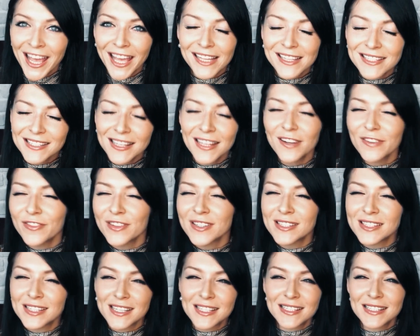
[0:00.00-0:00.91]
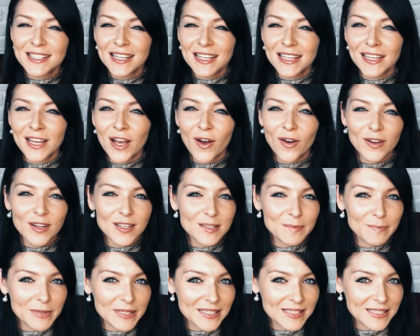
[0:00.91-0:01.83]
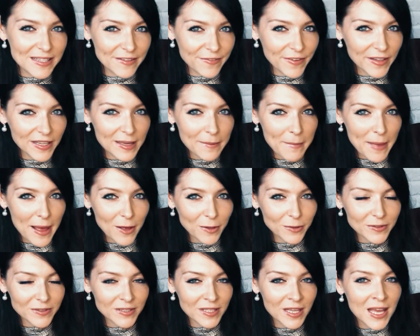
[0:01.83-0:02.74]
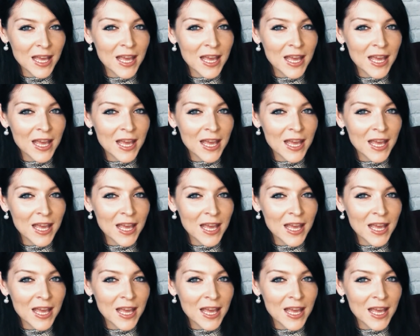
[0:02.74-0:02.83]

Instead of insisting on a specific amount,